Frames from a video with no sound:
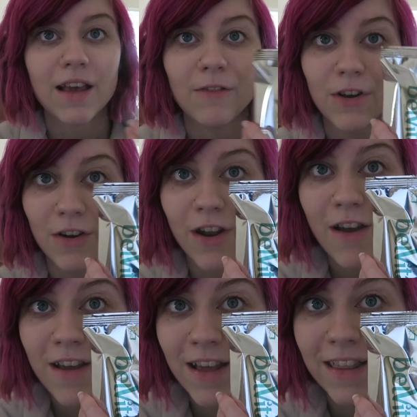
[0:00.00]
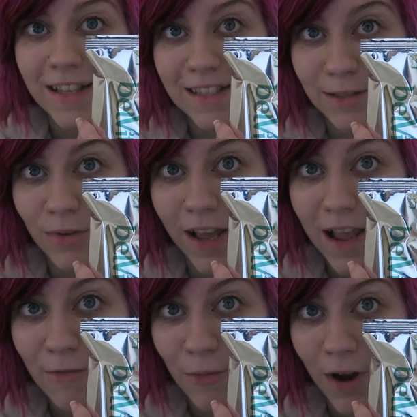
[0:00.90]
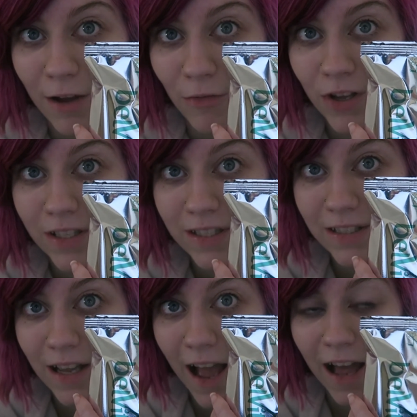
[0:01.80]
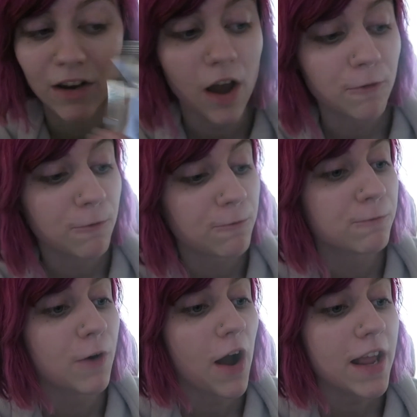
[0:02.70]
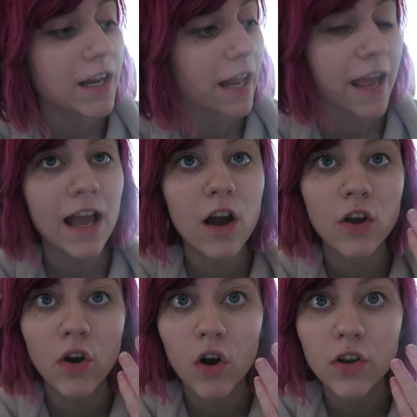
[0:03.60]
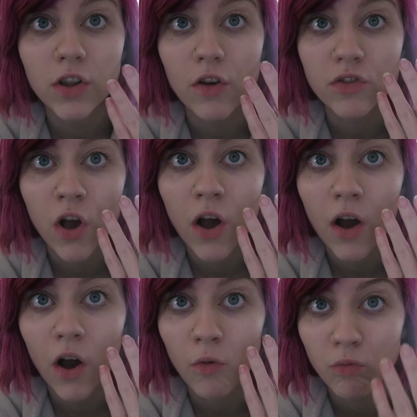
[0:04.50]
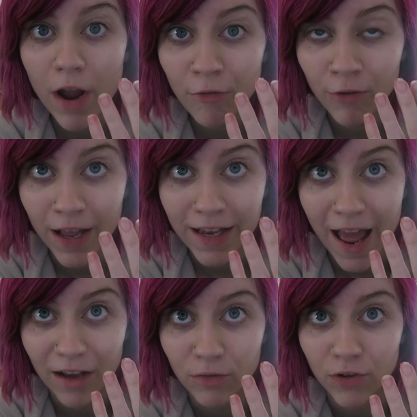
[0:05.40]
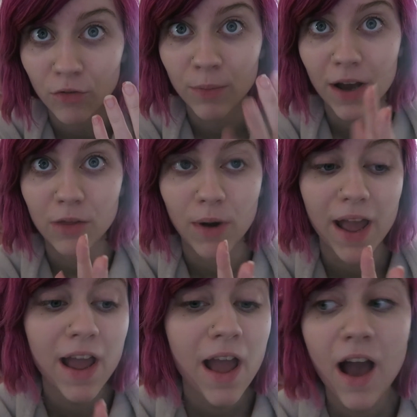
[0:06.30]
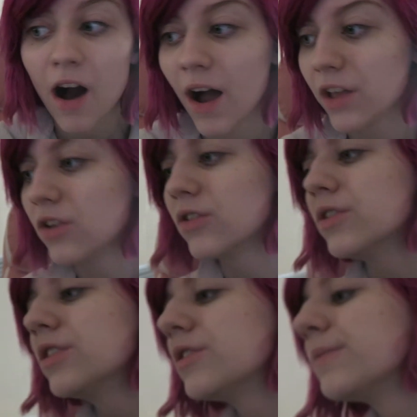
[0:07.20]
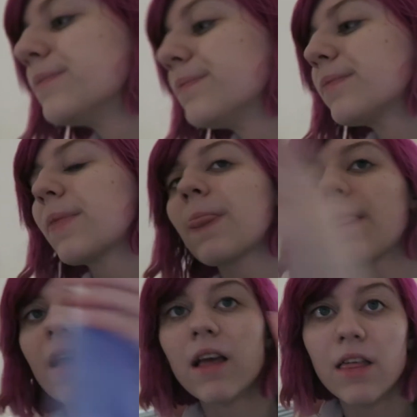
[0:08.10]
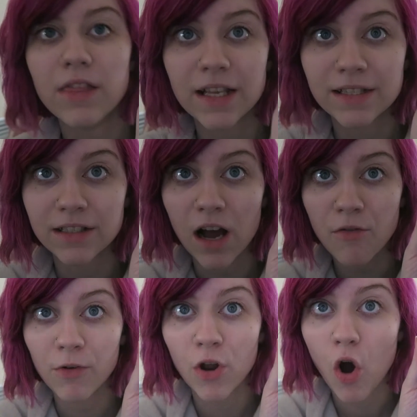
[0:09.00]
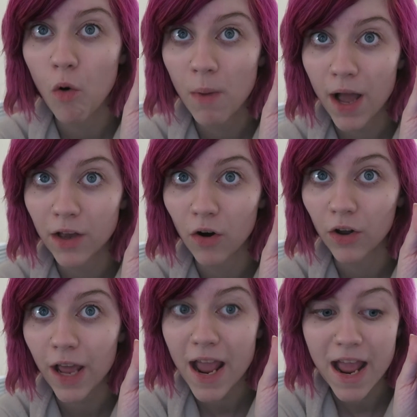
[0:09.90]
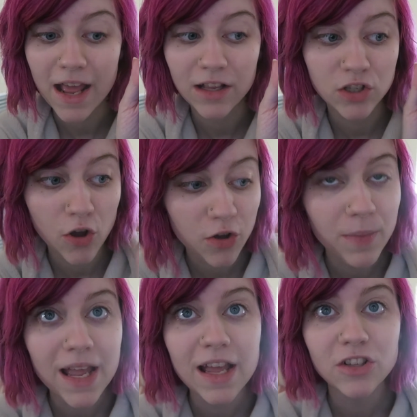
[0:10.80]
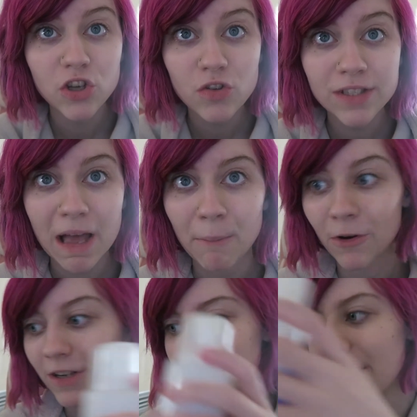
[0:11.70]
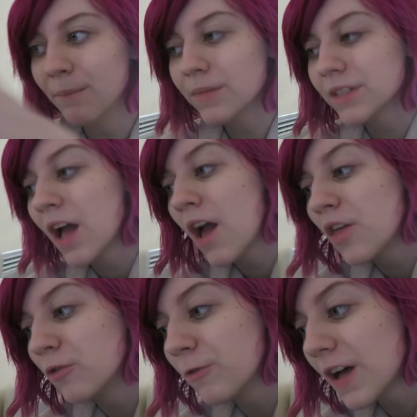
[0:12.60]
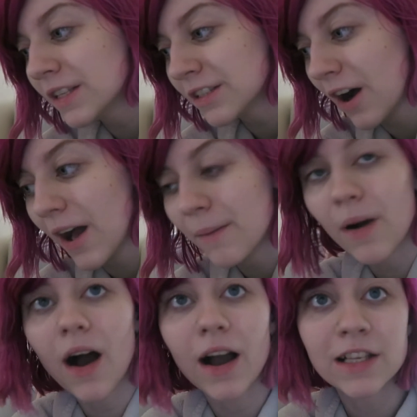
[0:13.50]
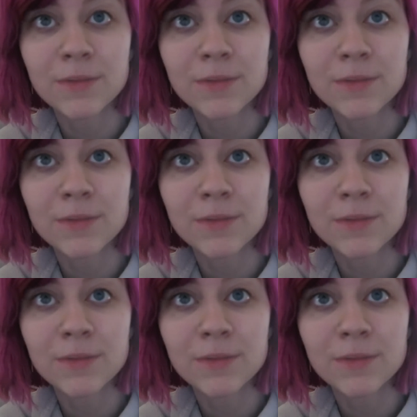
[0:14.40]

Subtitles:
if you don't know, this is what I eat for breakfast. And I finally got those horrific nails off, by the way. I used this stuff and oh my god, it took me two separate attempts. The first time I